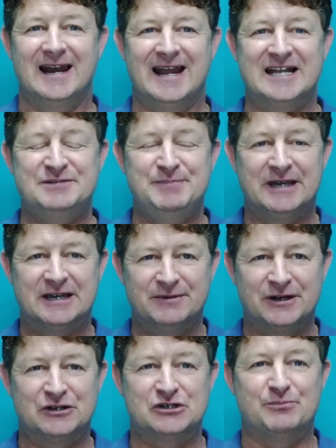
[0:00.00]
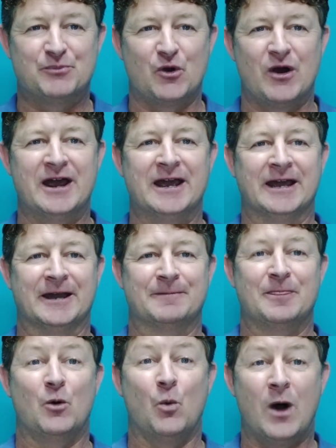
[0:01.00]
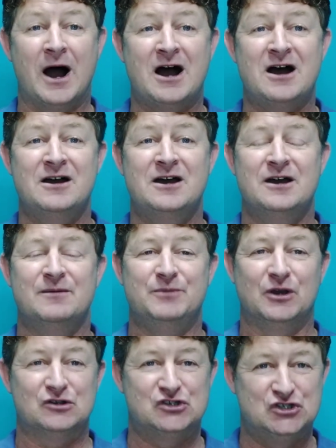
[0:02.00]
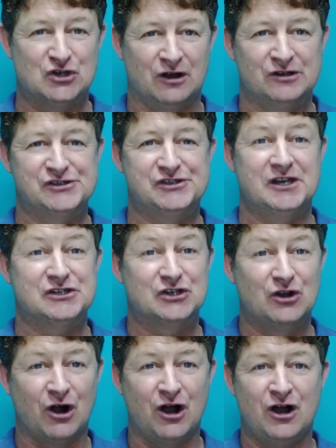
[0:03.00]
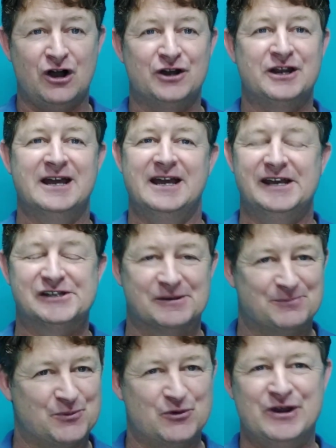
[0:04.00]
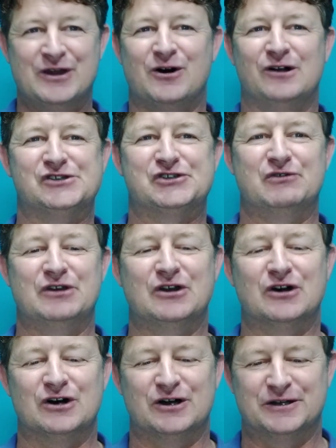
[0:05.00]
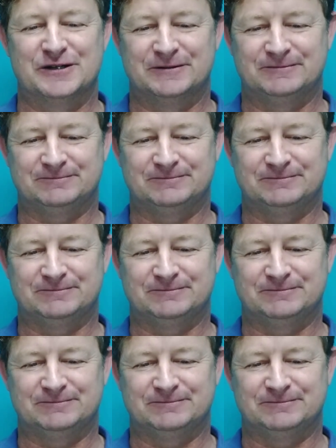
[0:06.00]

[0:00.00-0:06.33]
let's be committed to praying. Why? Because John says God is a prayer-answering God.